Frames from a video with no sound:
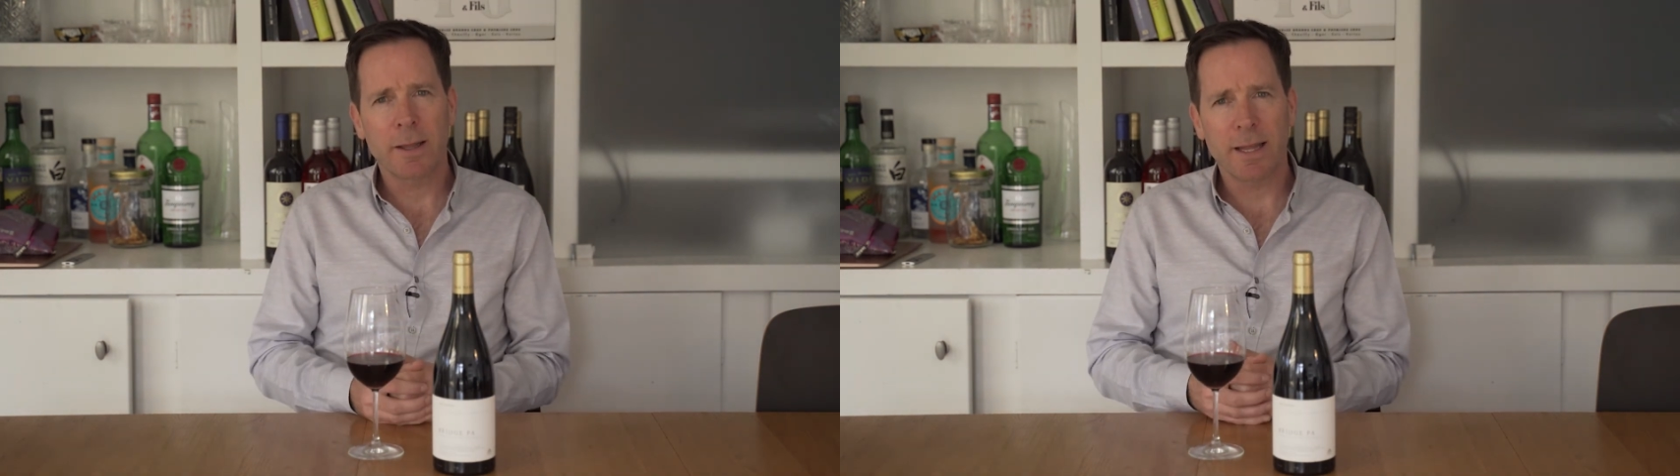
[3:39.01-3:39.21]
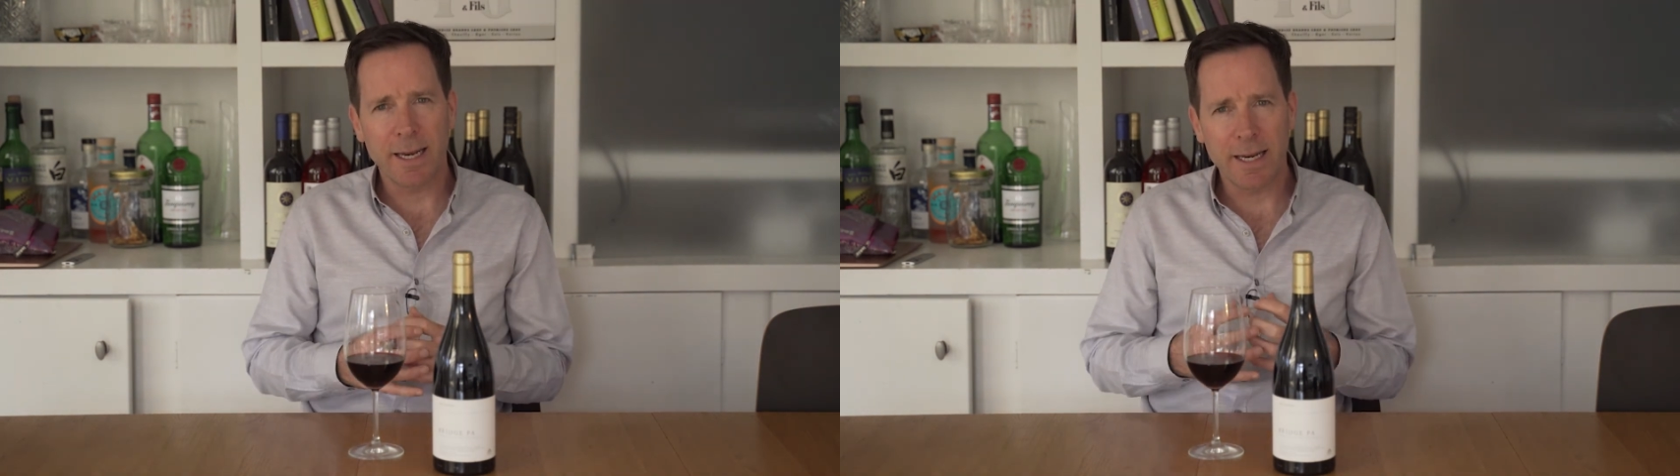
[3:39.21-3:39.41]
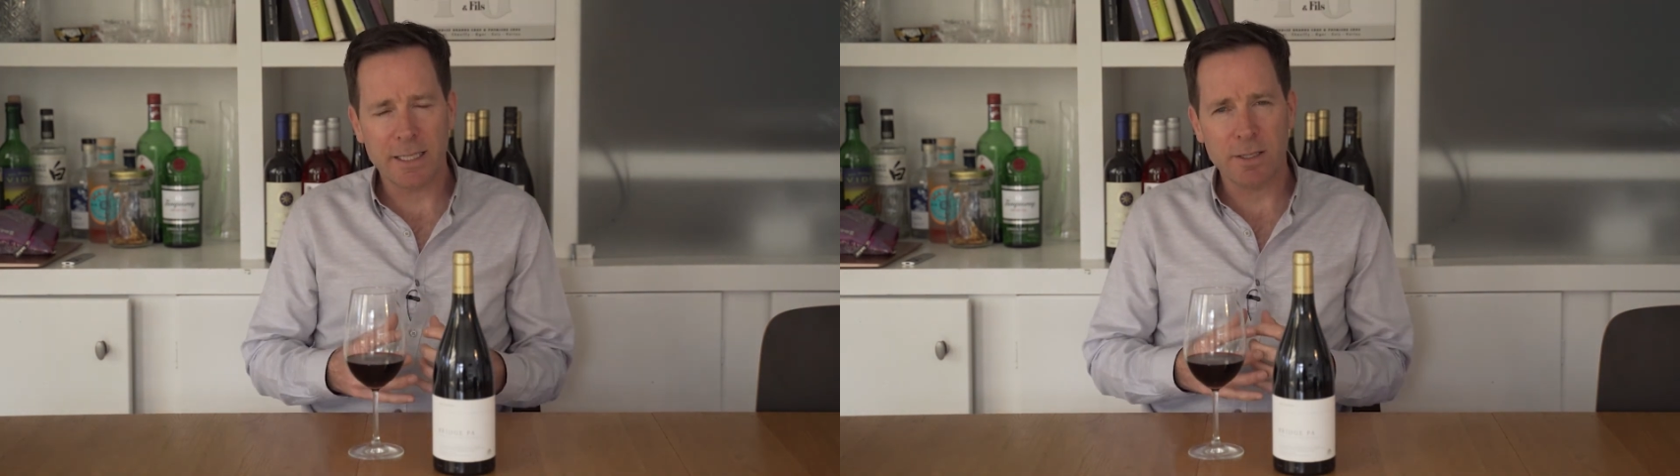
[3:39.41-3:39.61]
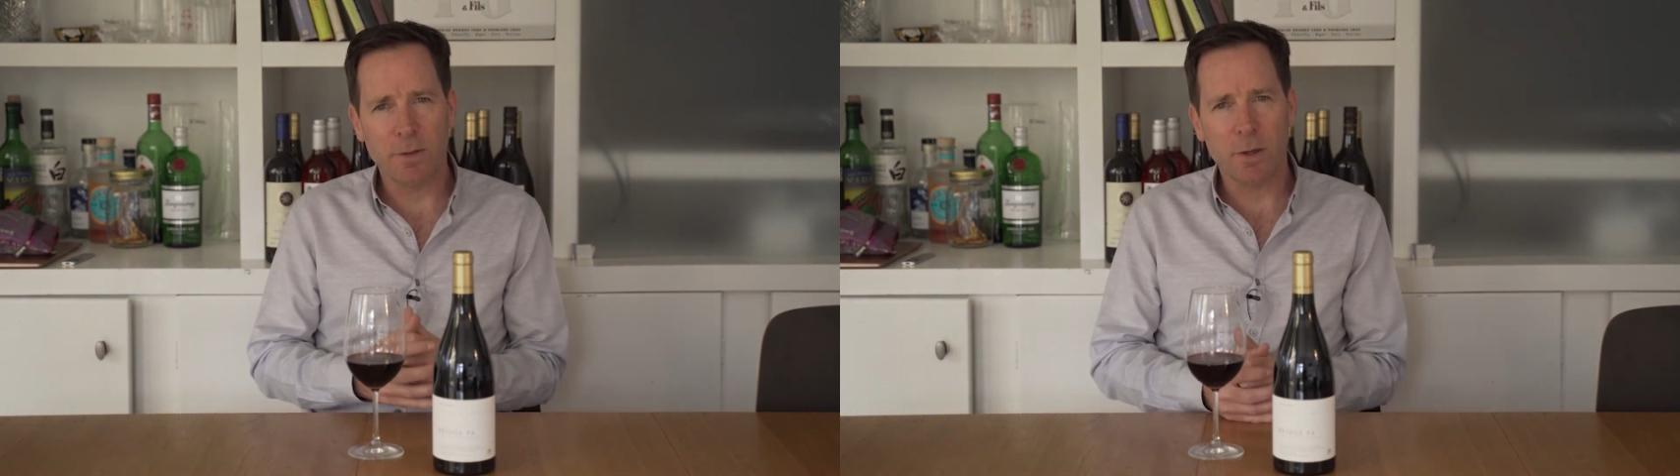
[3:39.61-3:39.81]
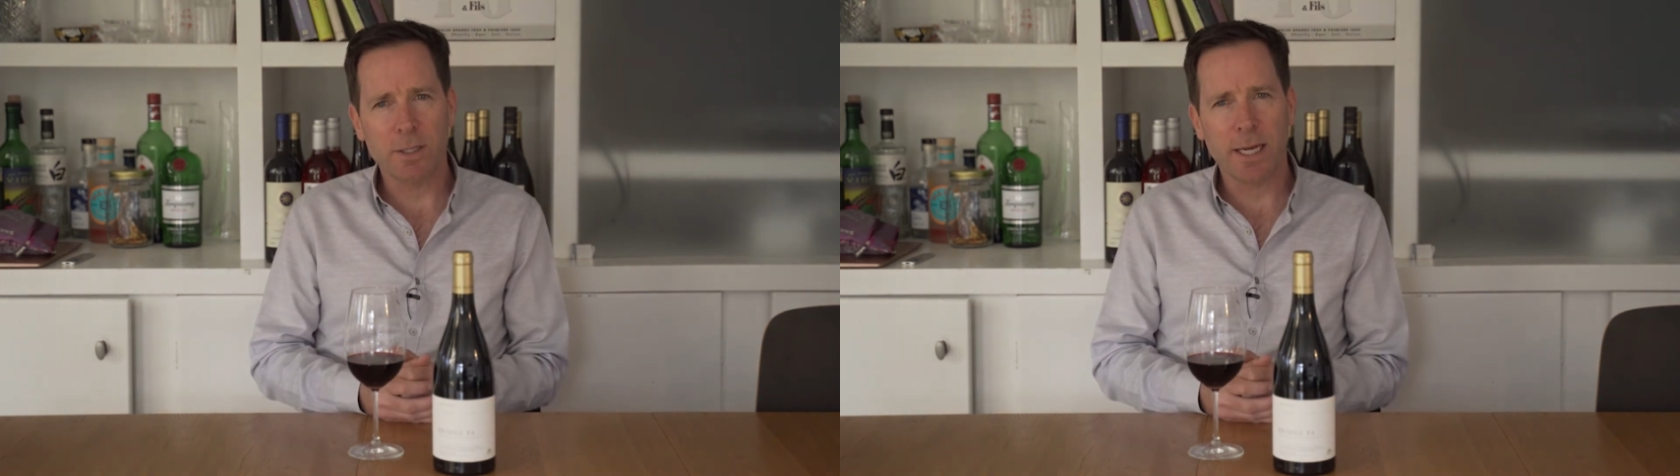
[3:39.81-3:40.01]
the less of
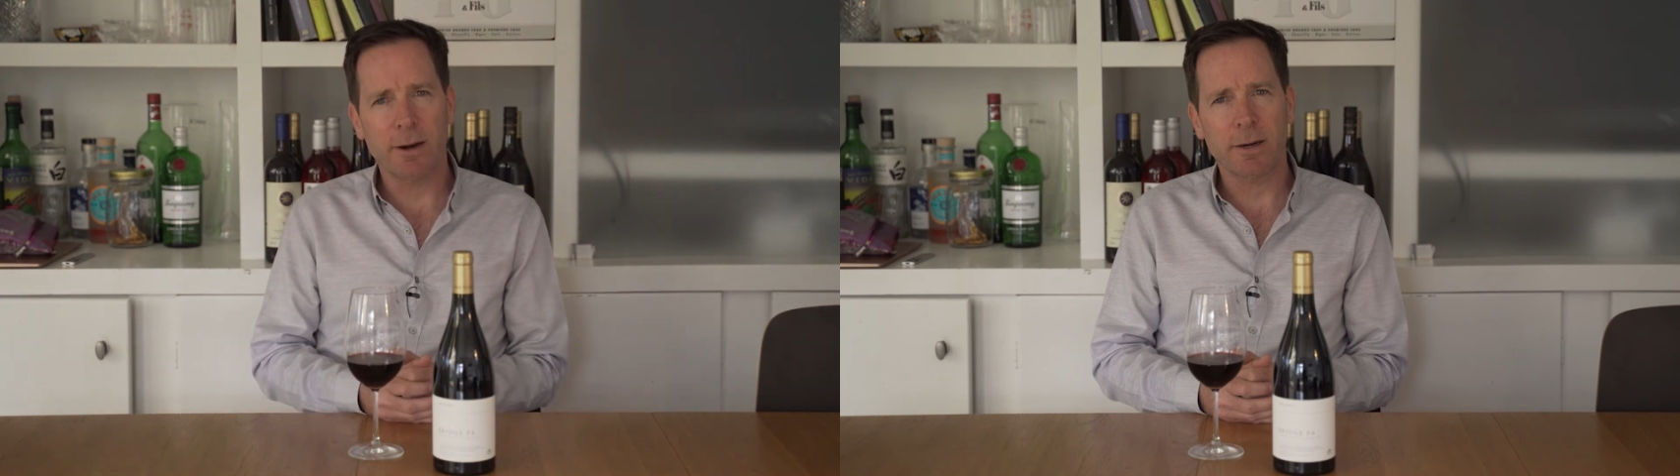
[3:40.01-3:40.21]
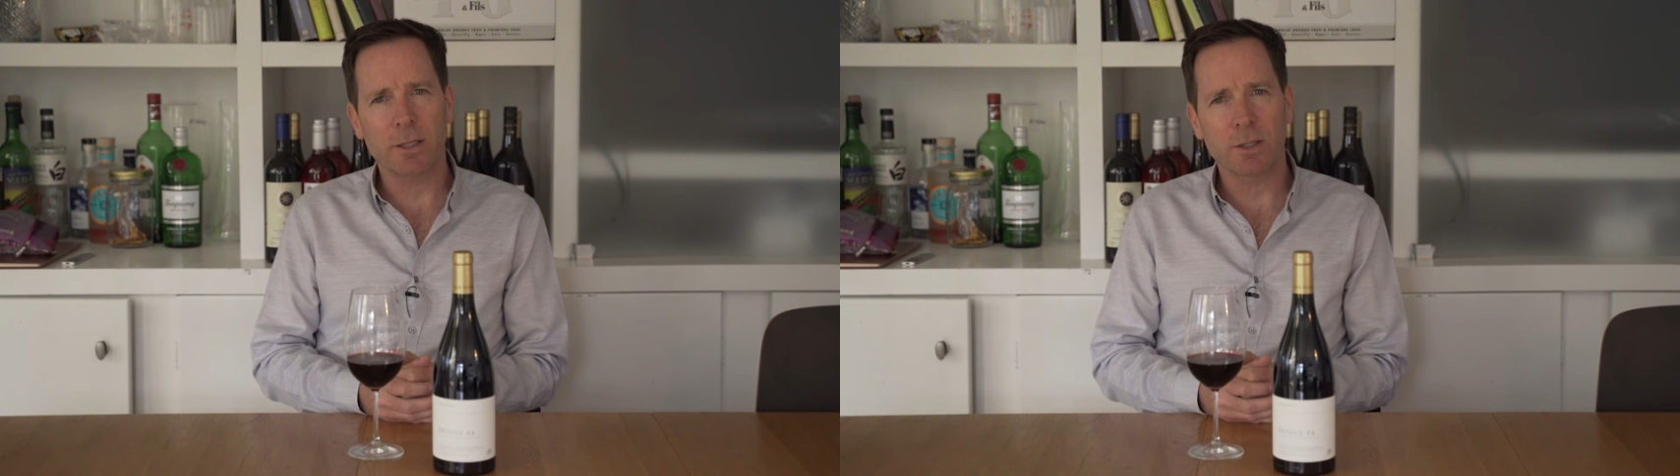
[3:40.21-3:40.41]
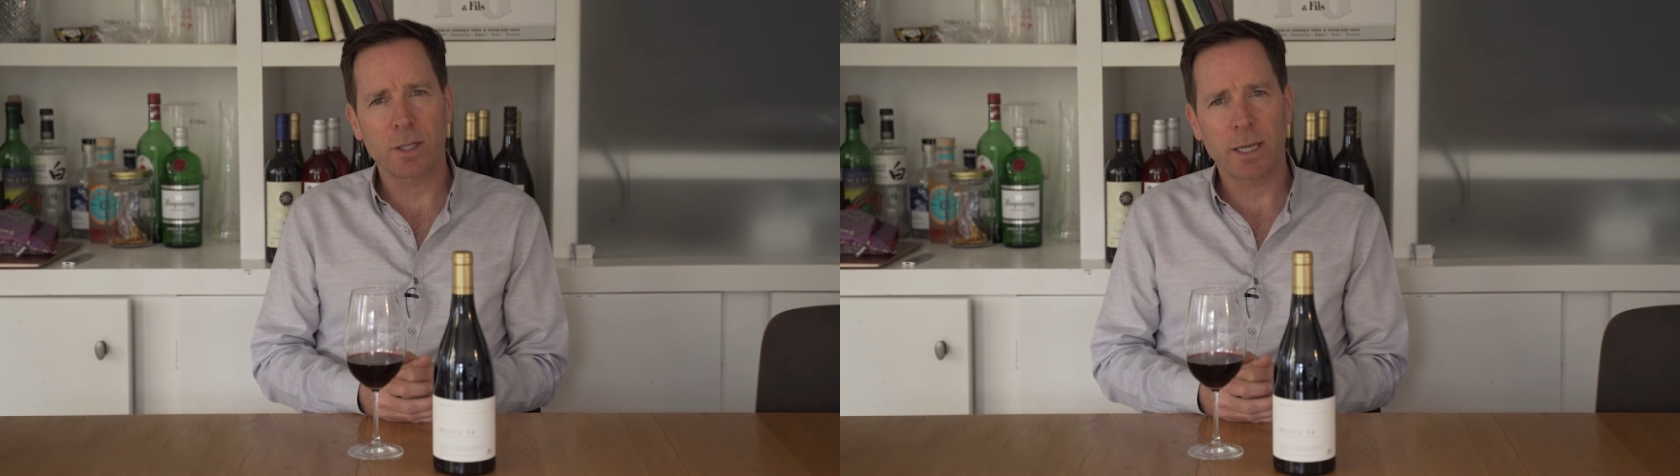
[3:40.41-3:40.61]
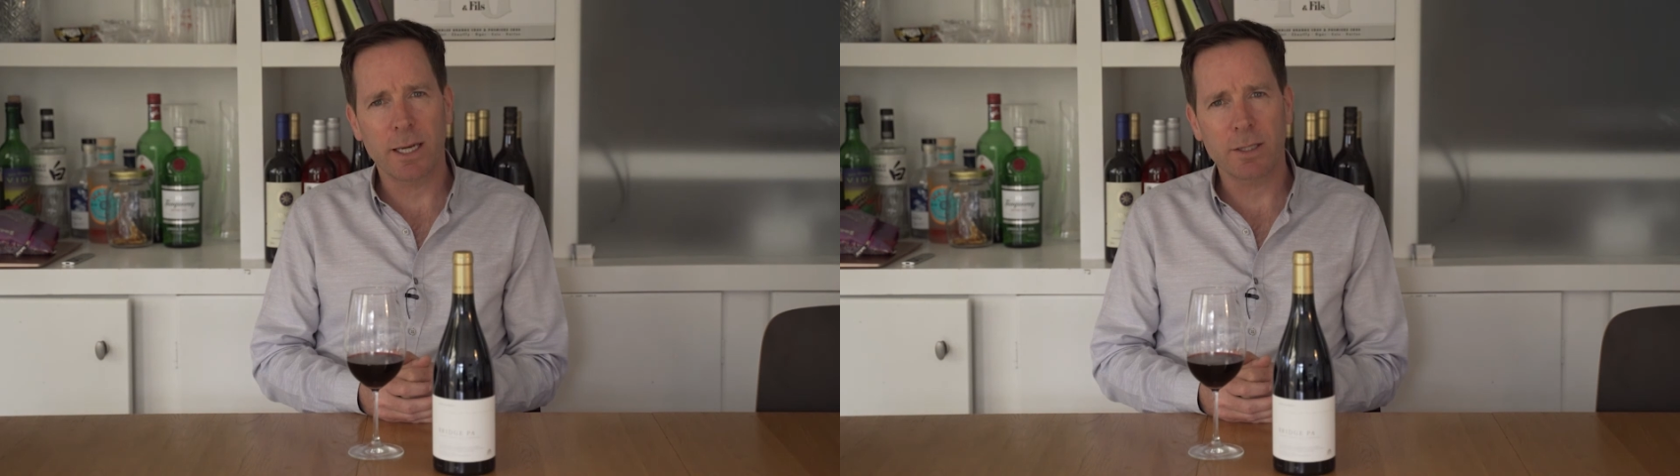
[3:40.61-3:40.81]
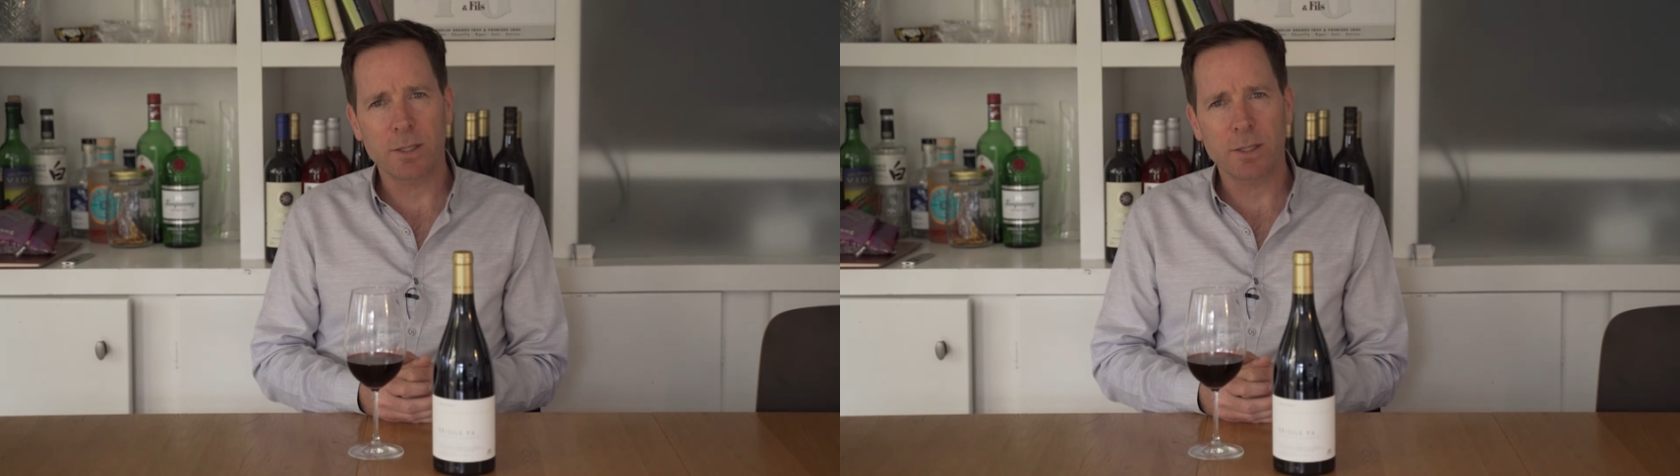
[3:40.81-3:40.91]
those characters you get.